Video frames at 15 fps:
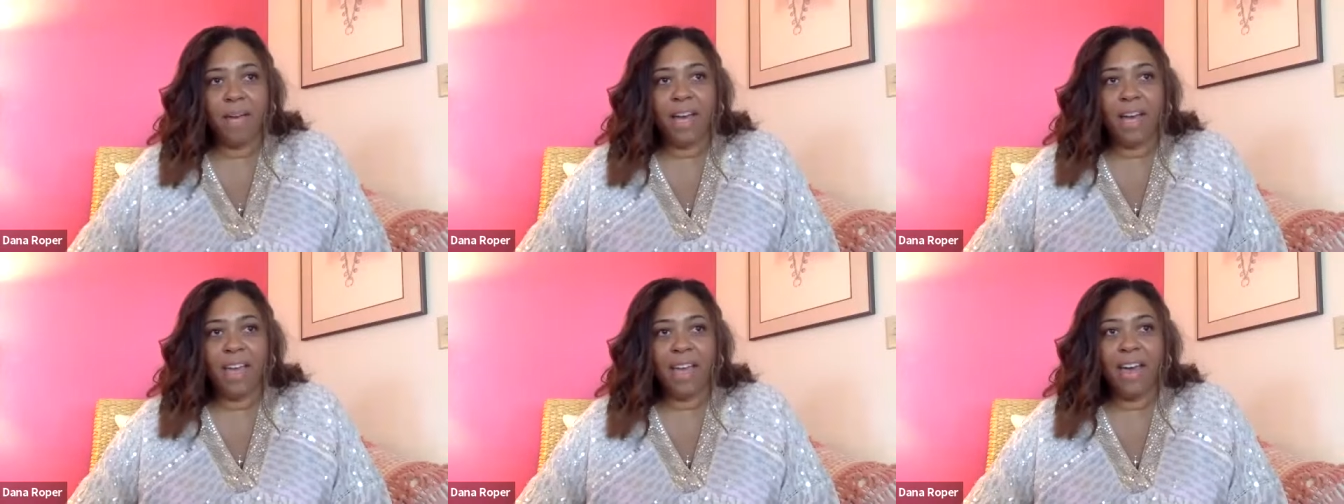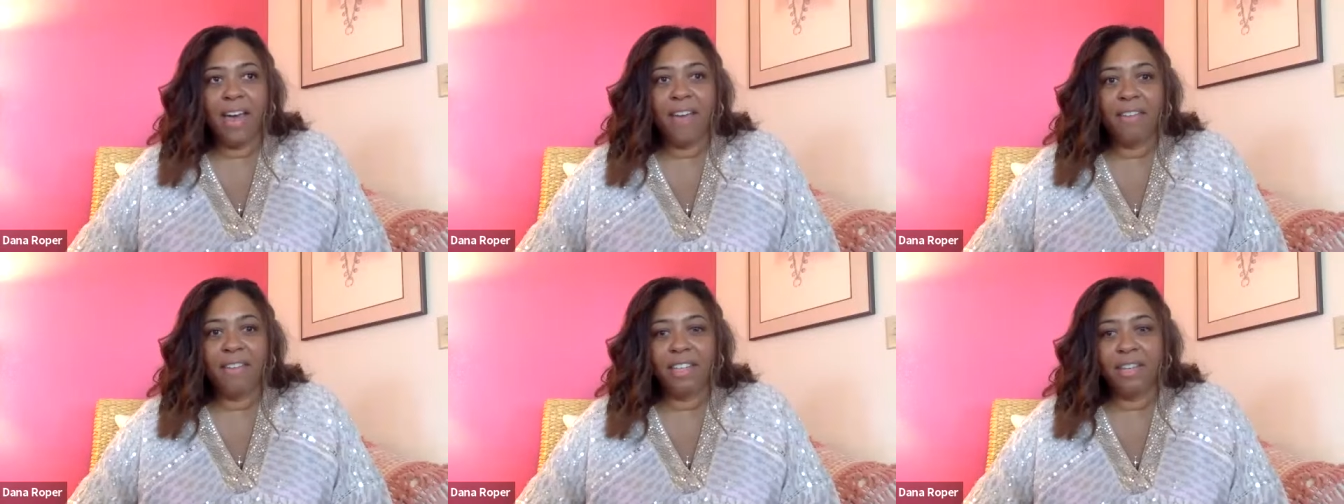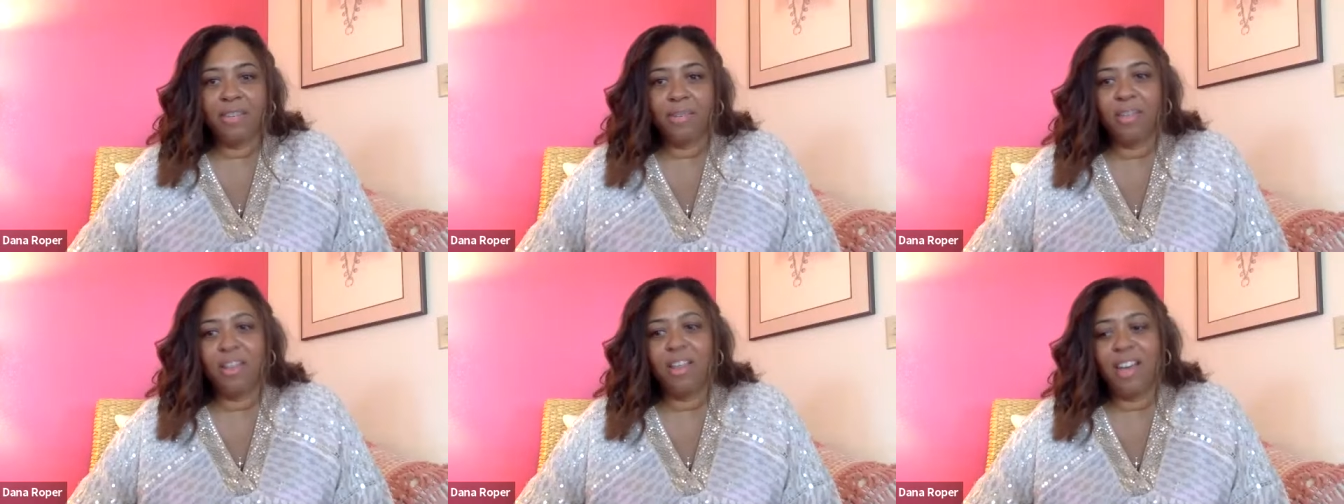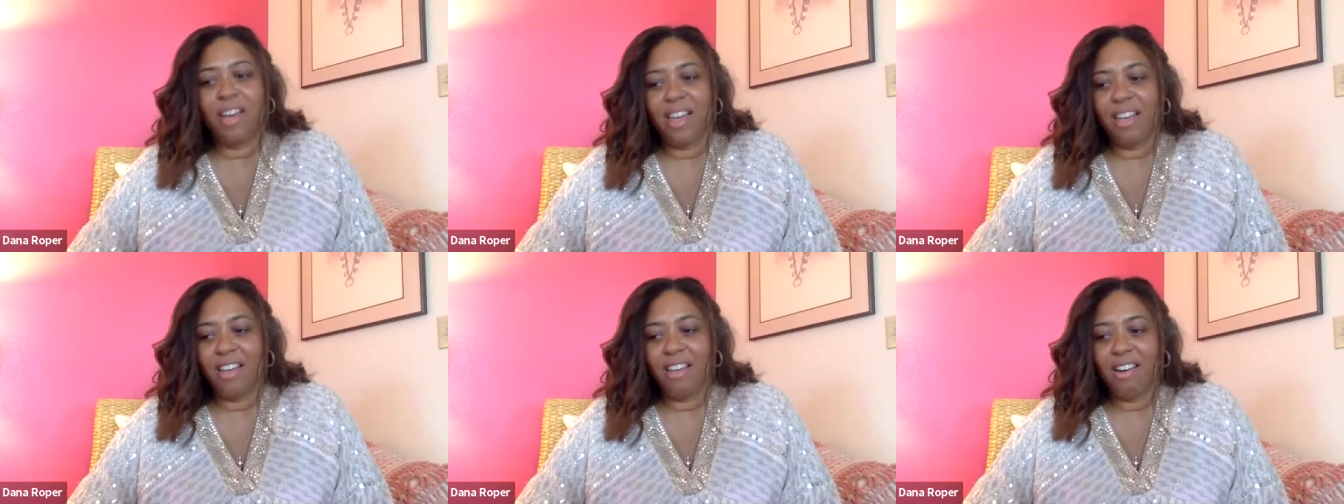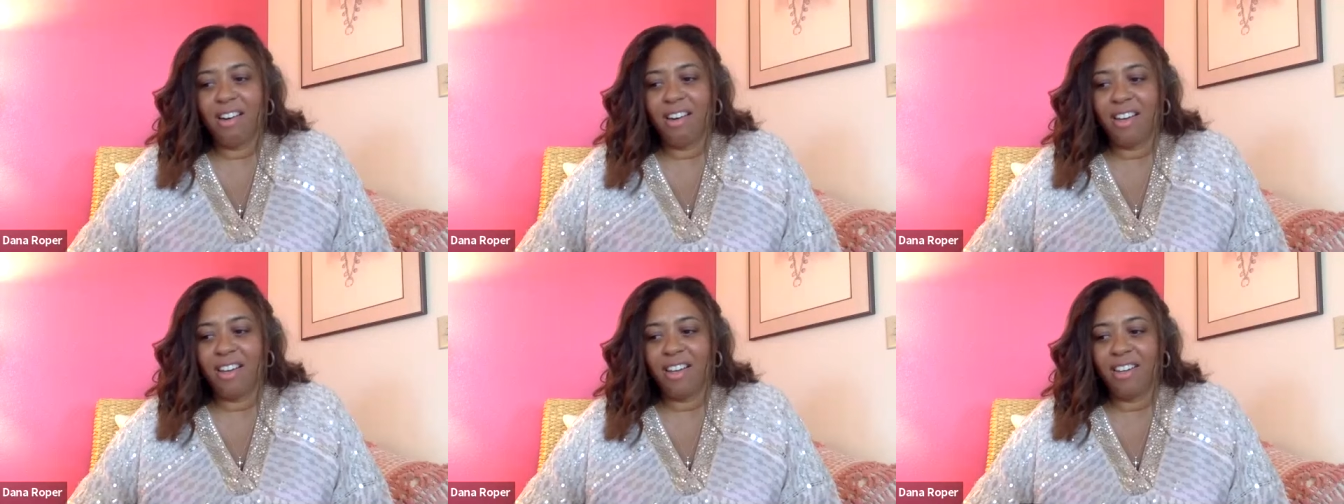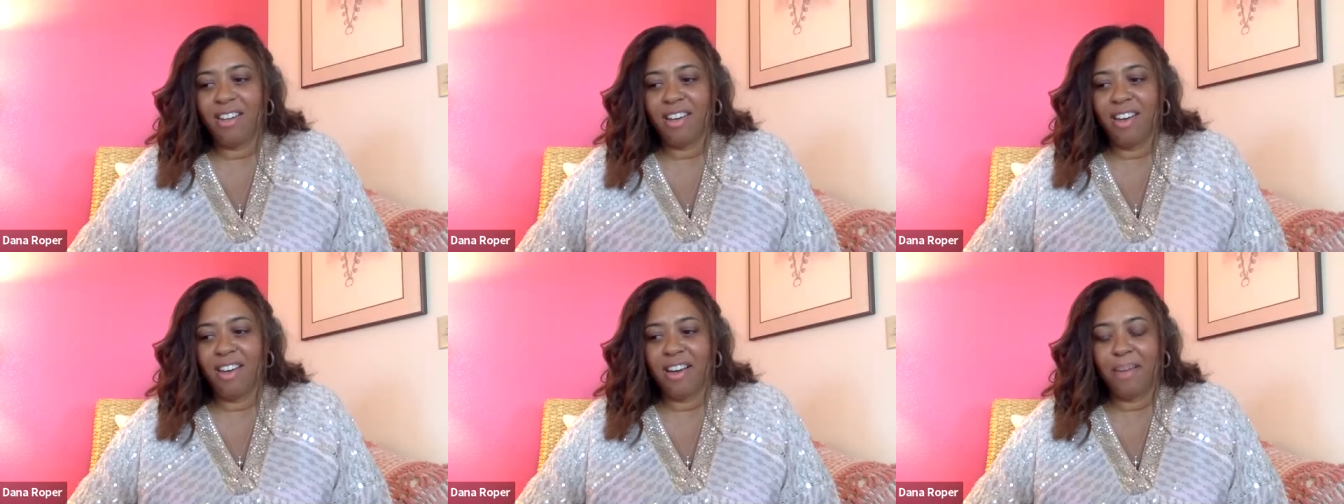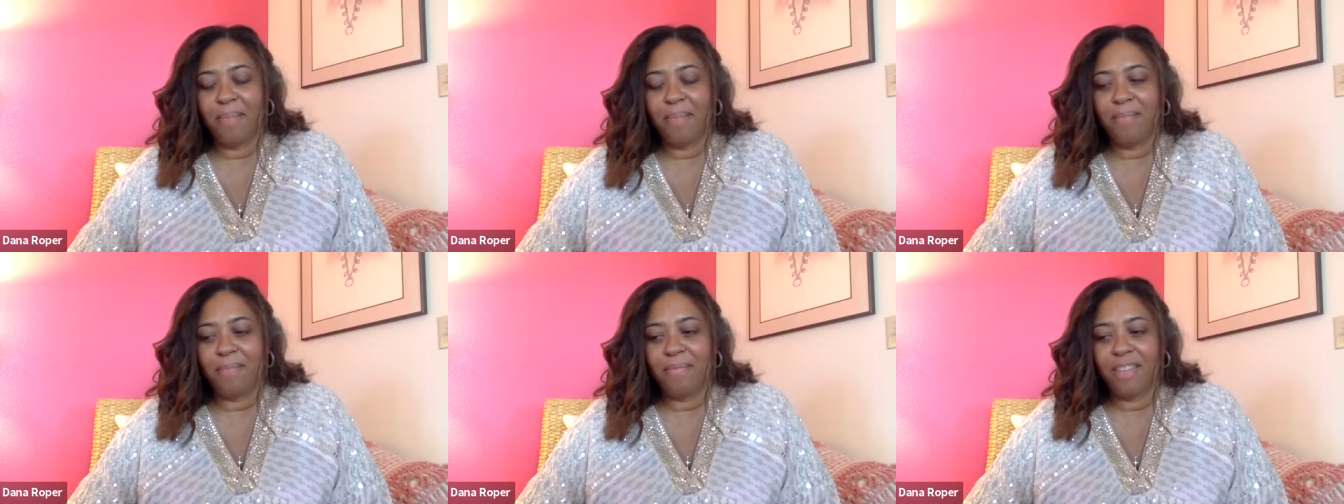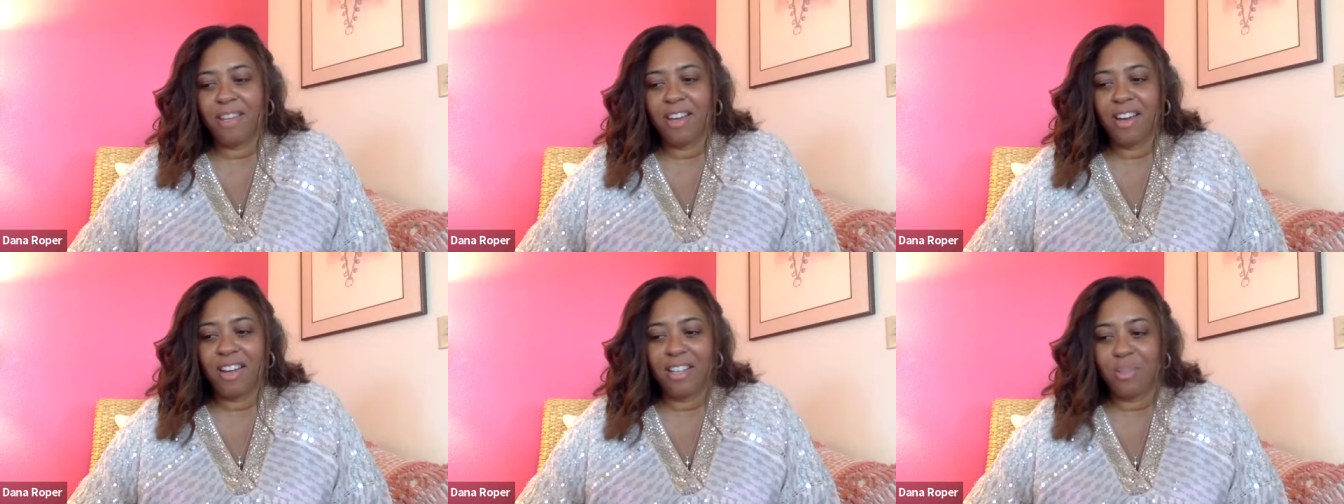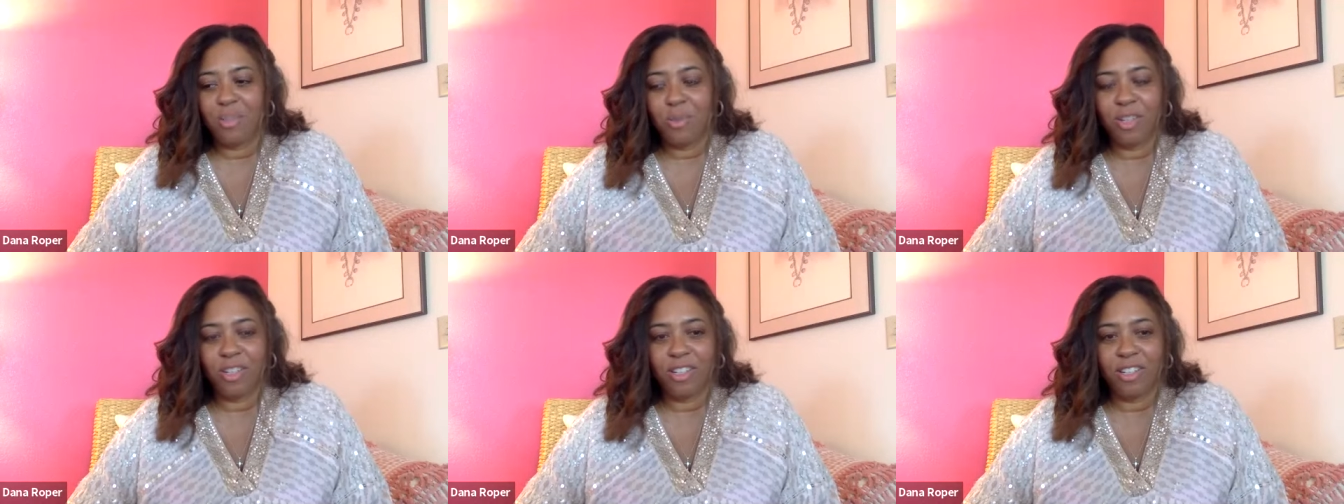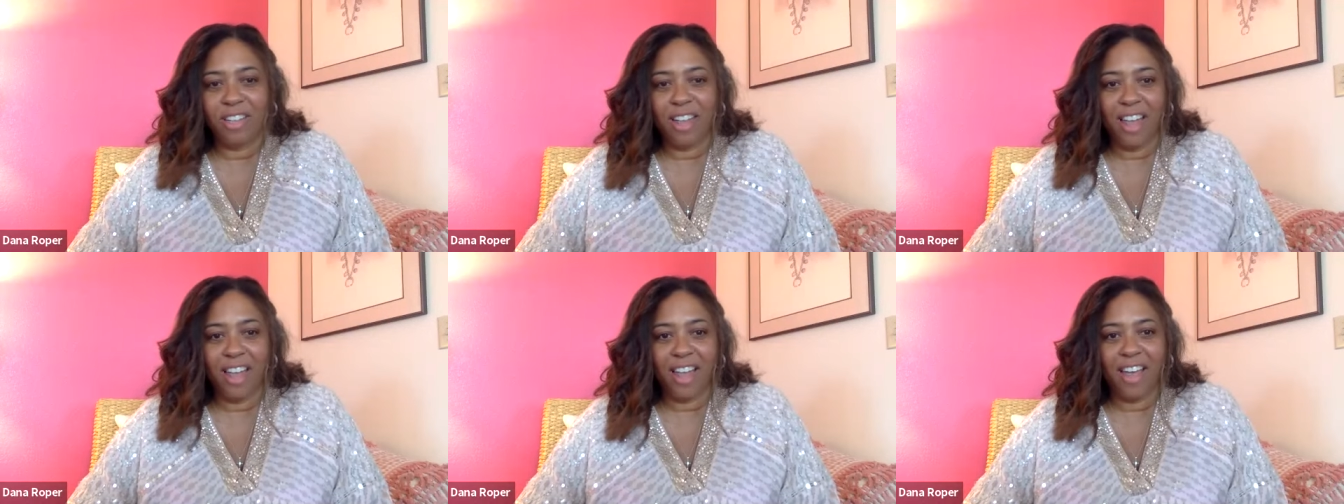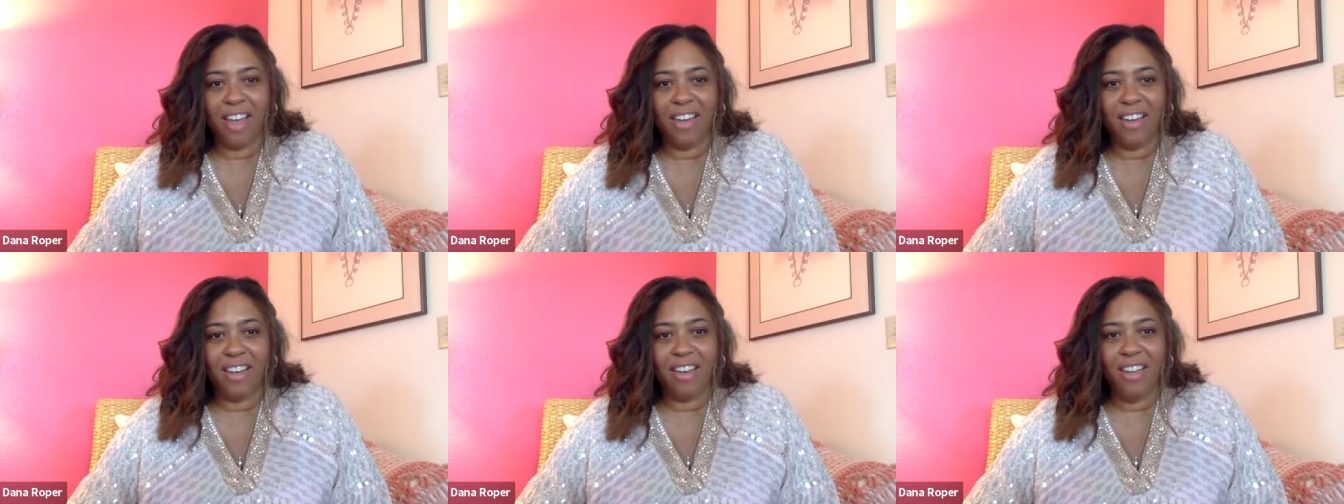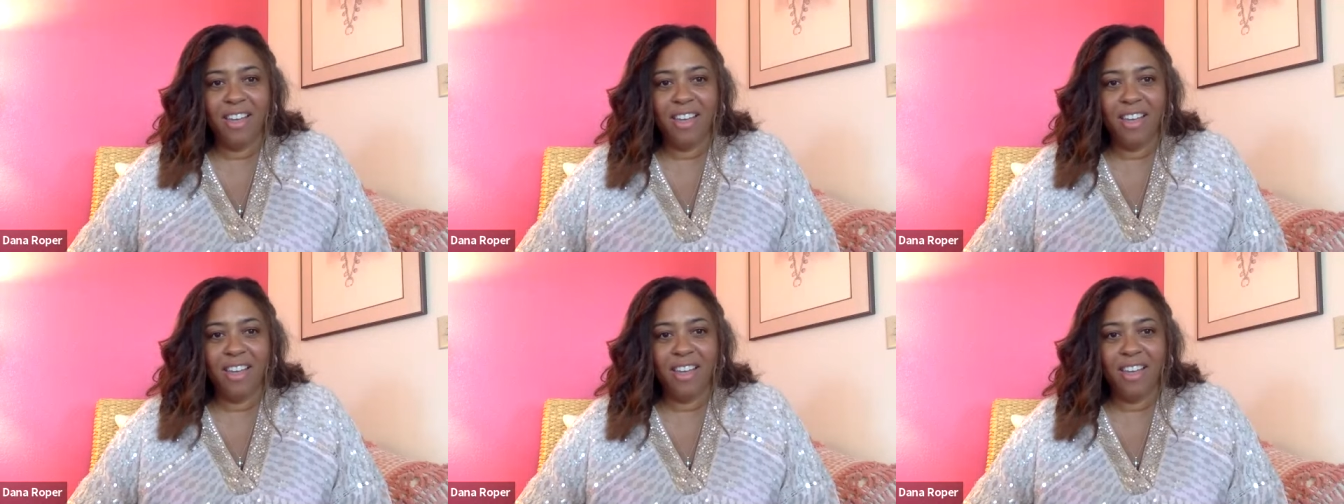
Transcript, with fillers: I heavily rely on um, God's word and,